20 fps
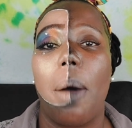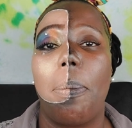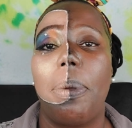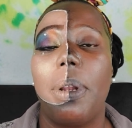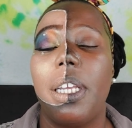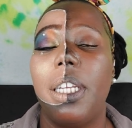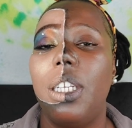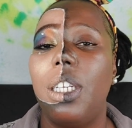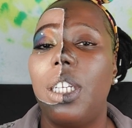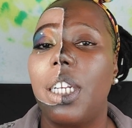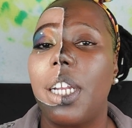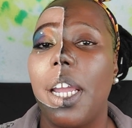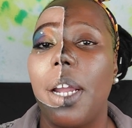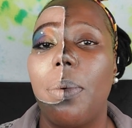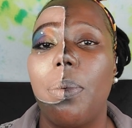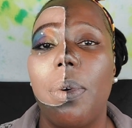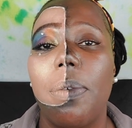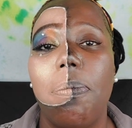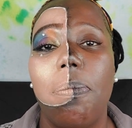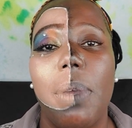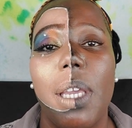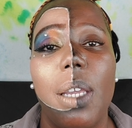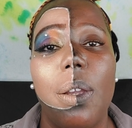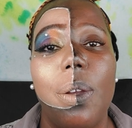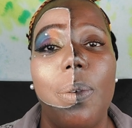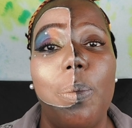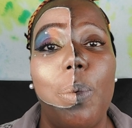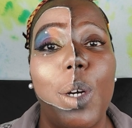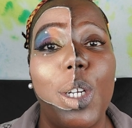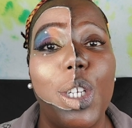Please share with
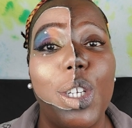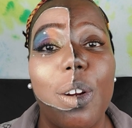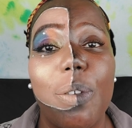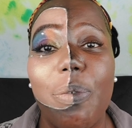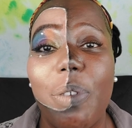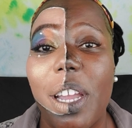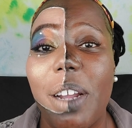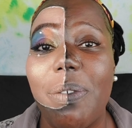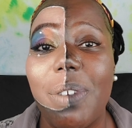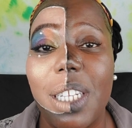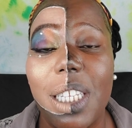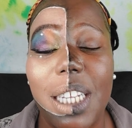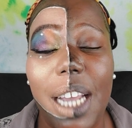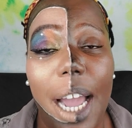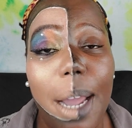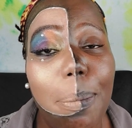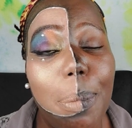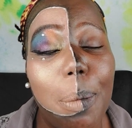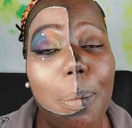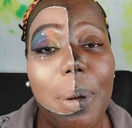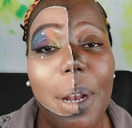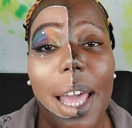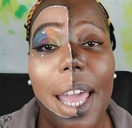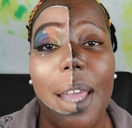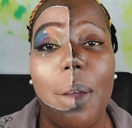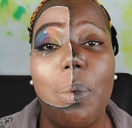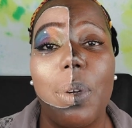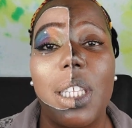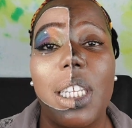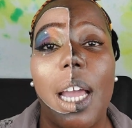me, what's your favorite type of
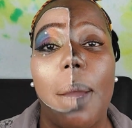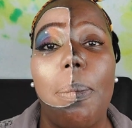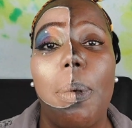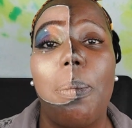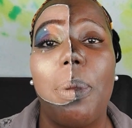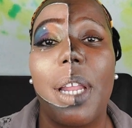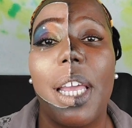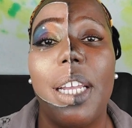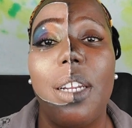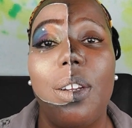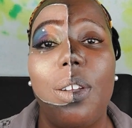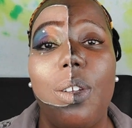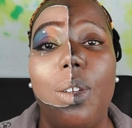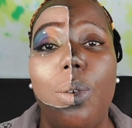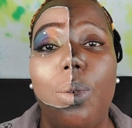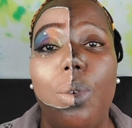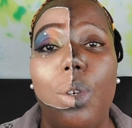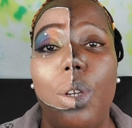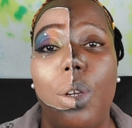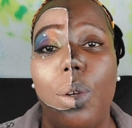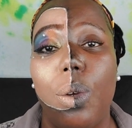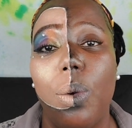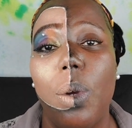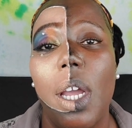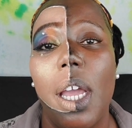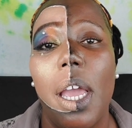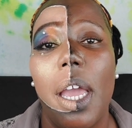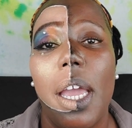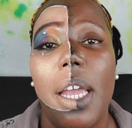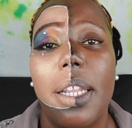play? What type of play do you
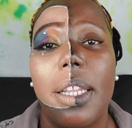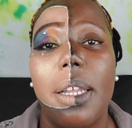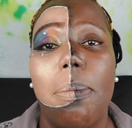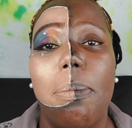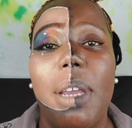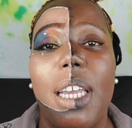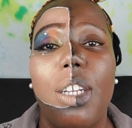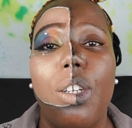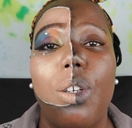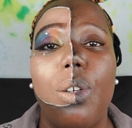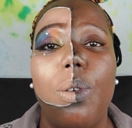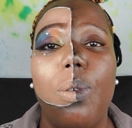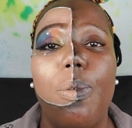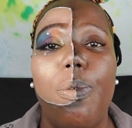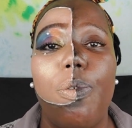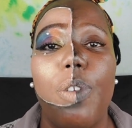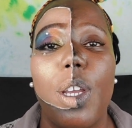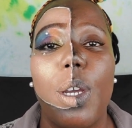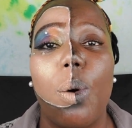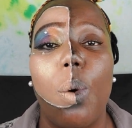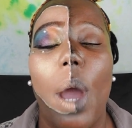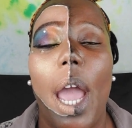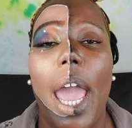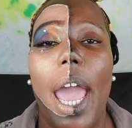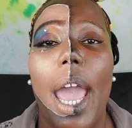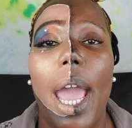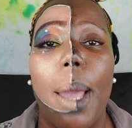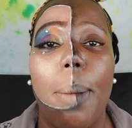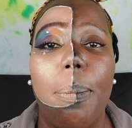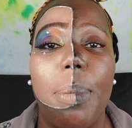do that makes you feel
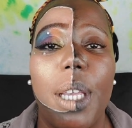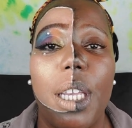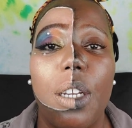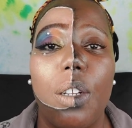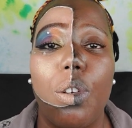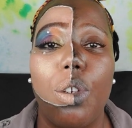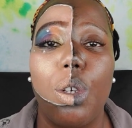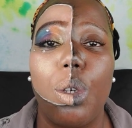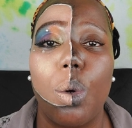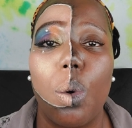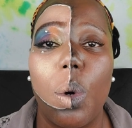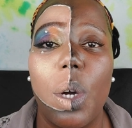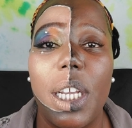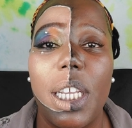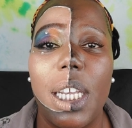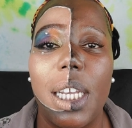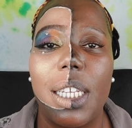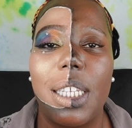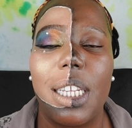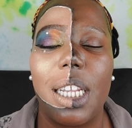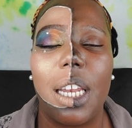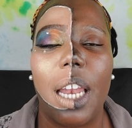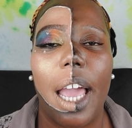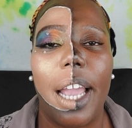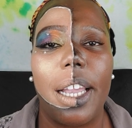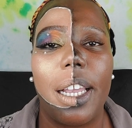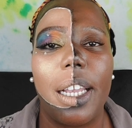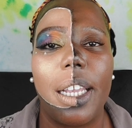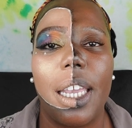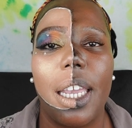happy and joyous and
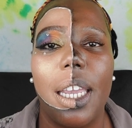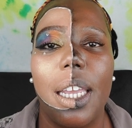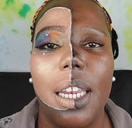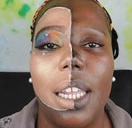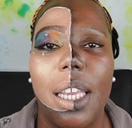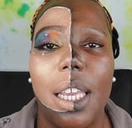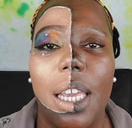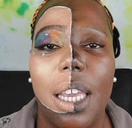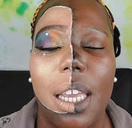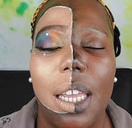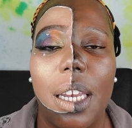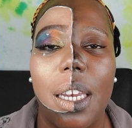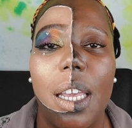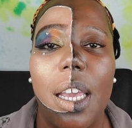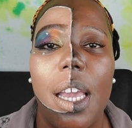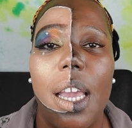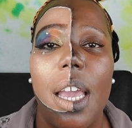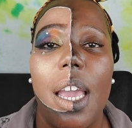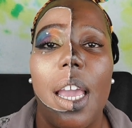like a kid again?